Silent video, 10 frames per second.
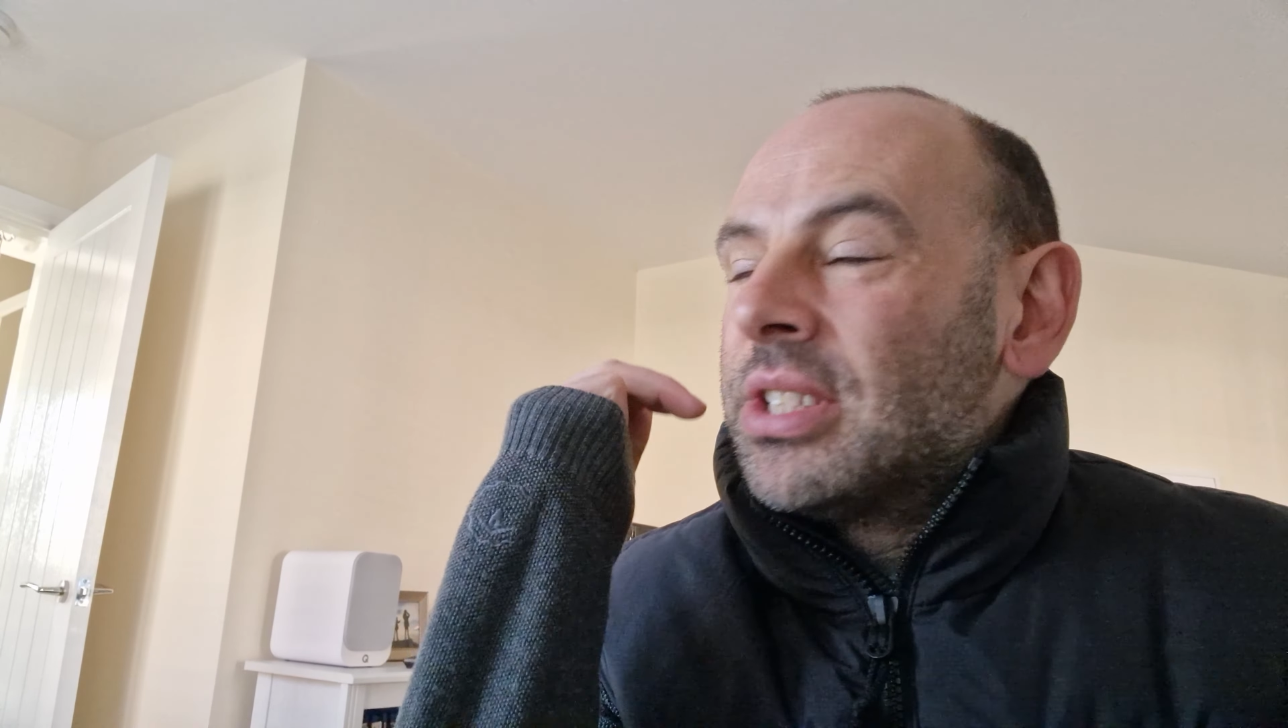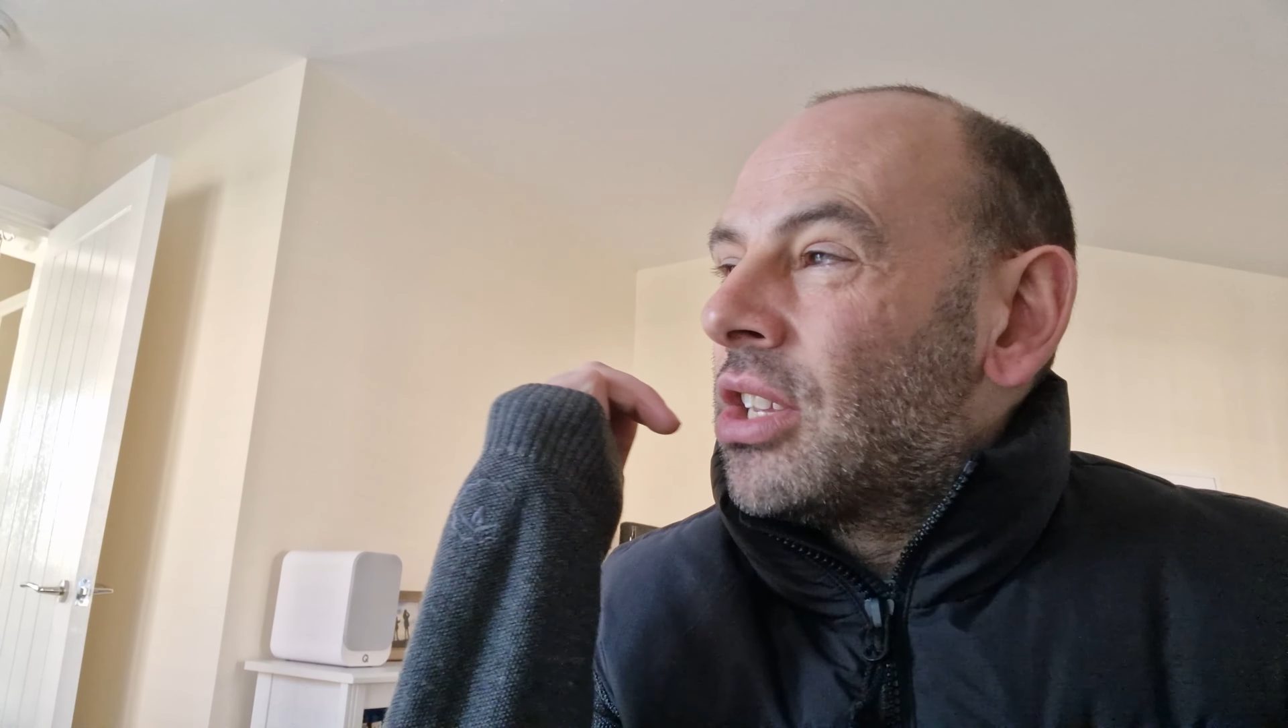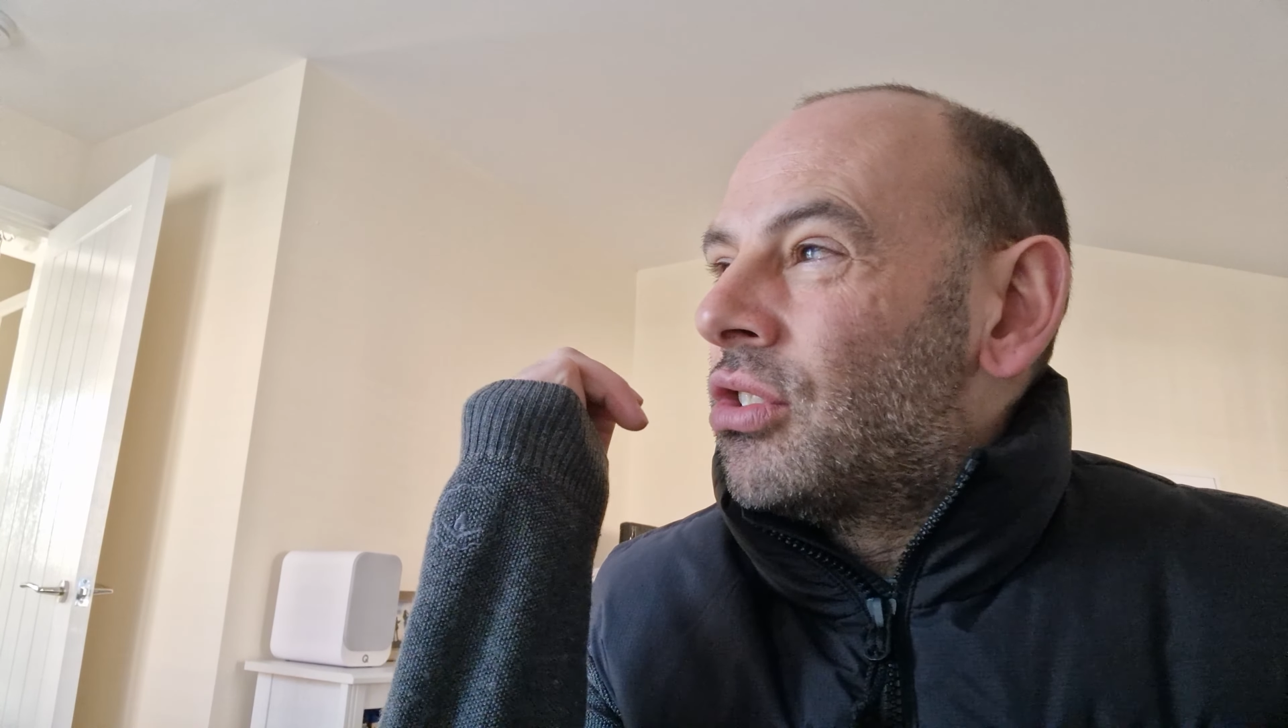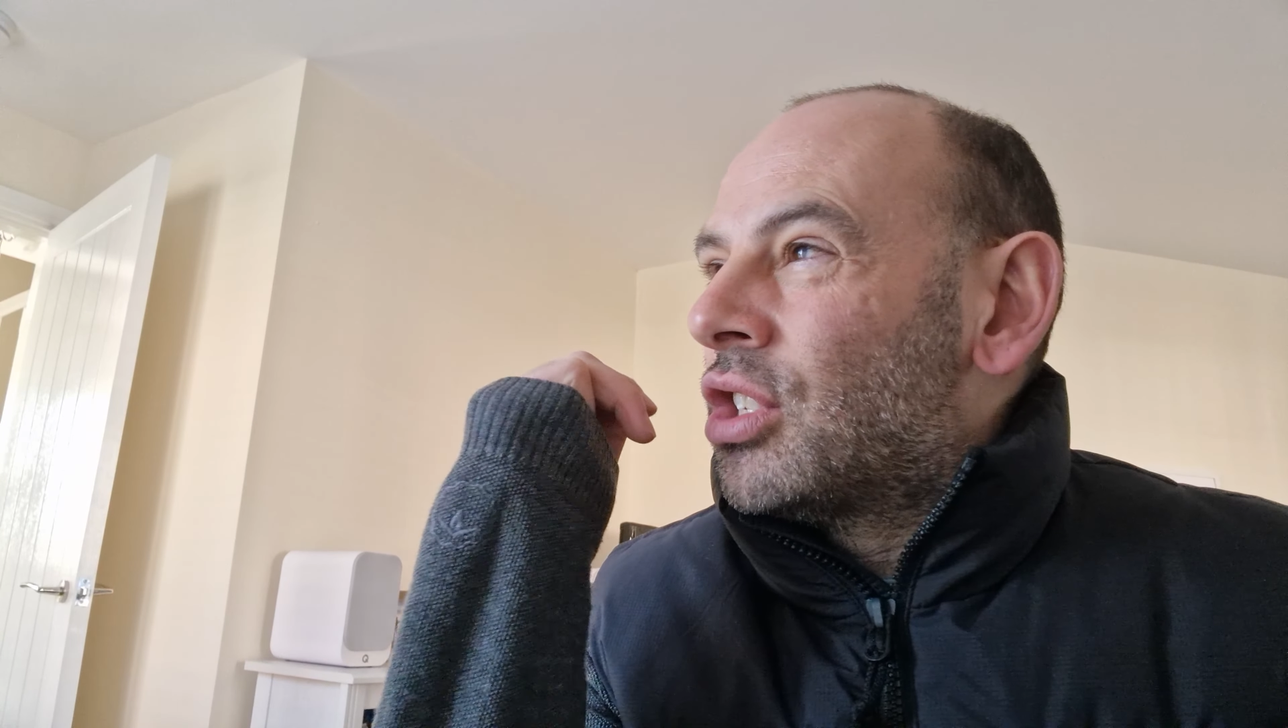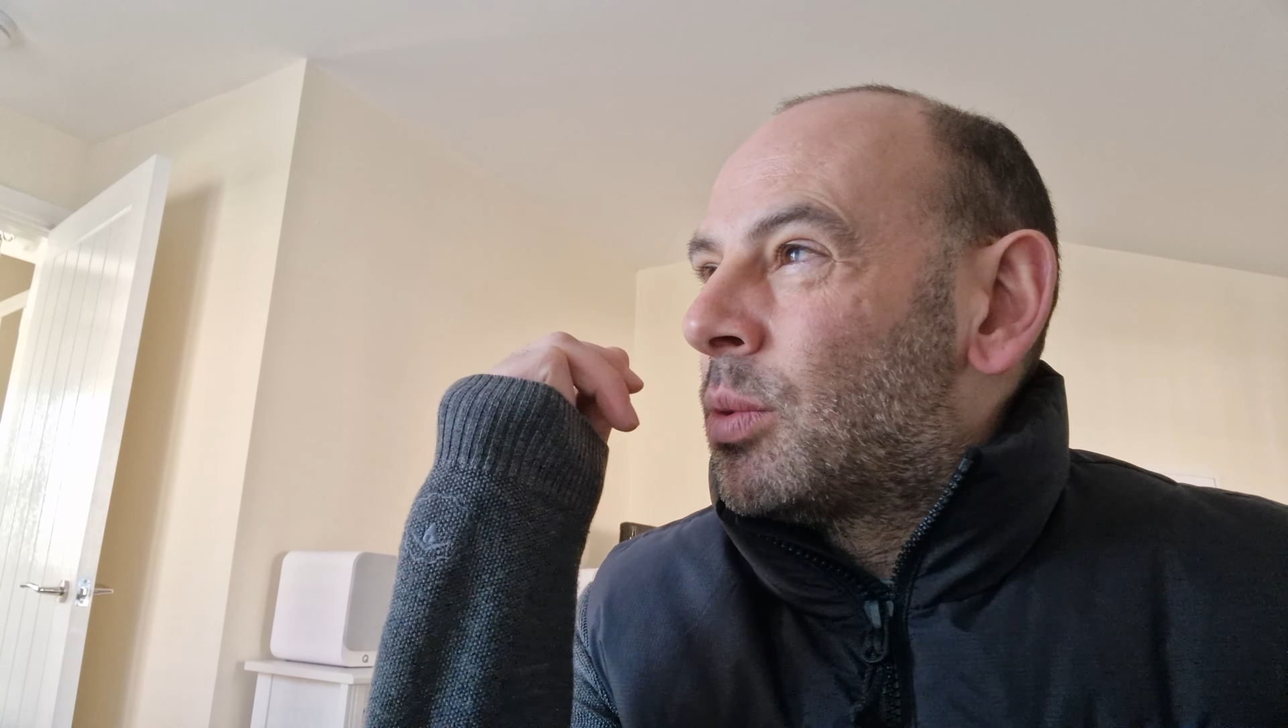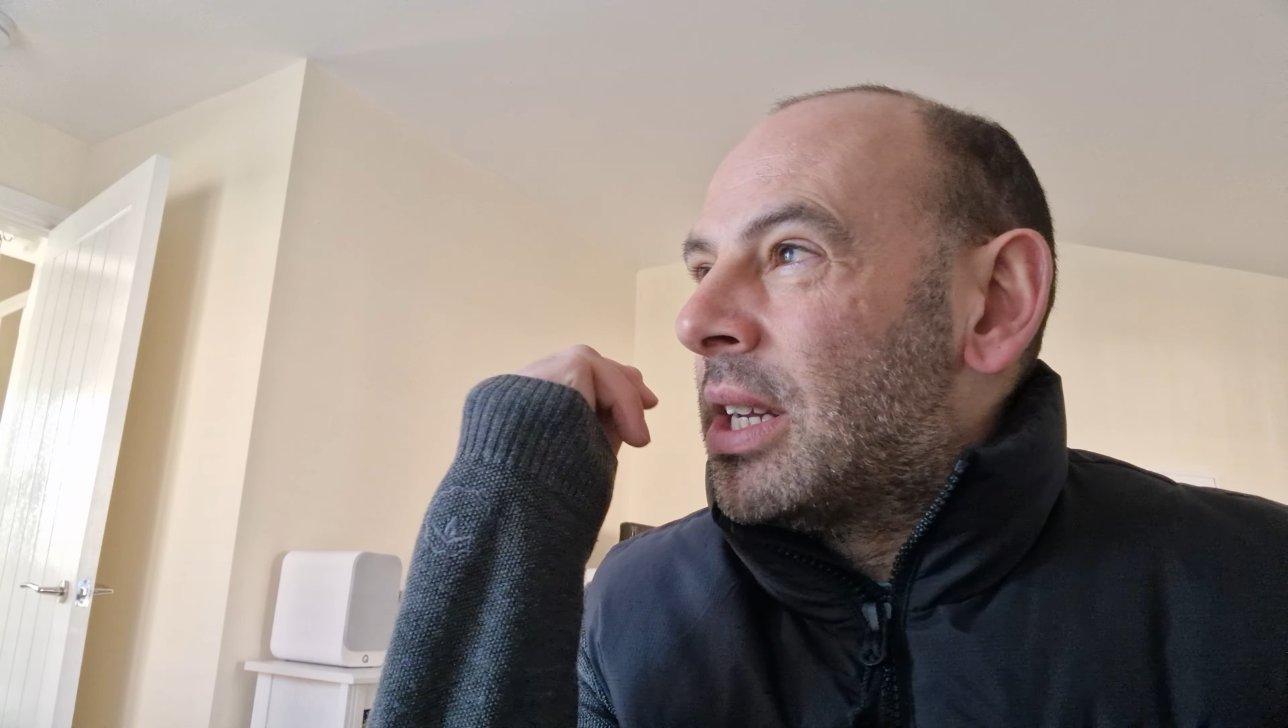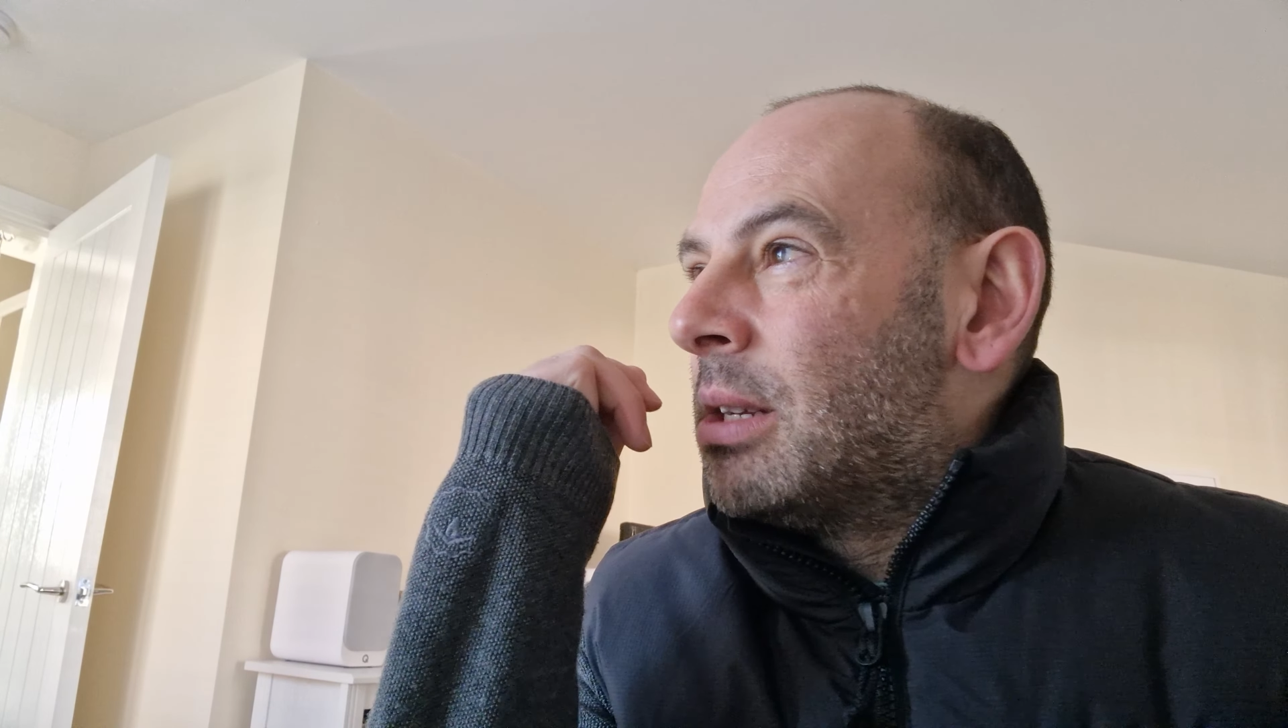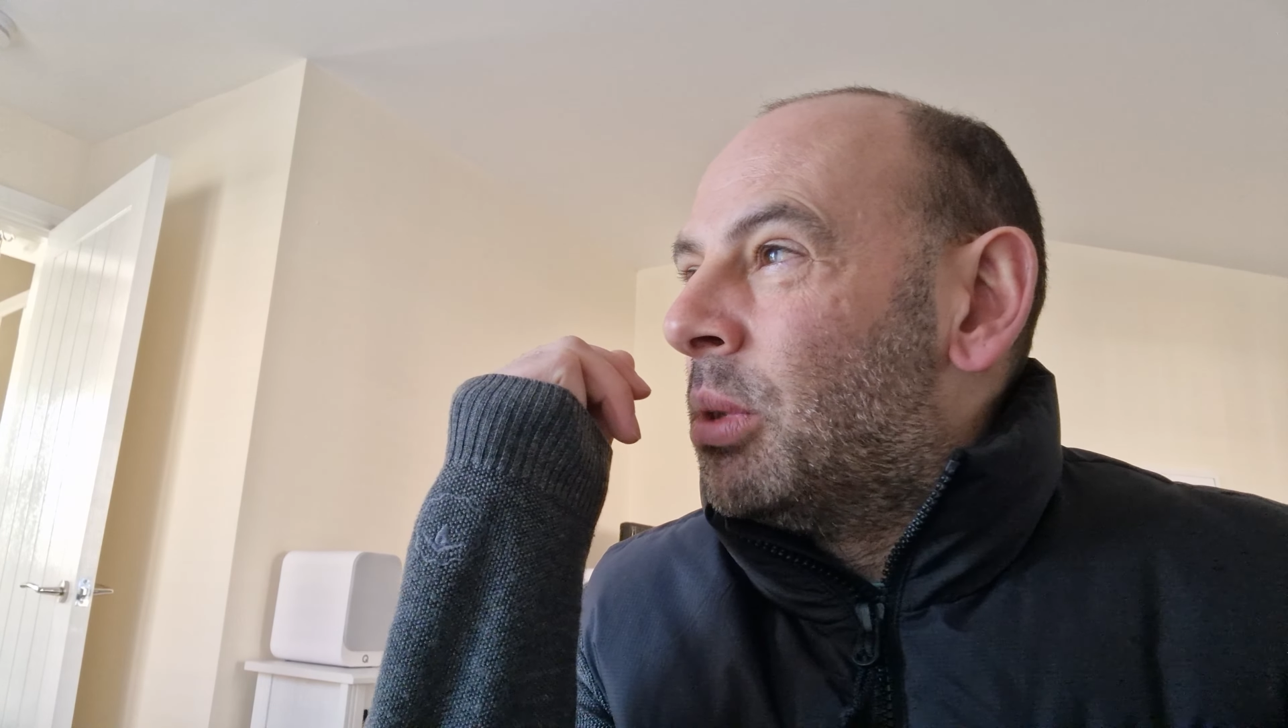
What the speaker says: 620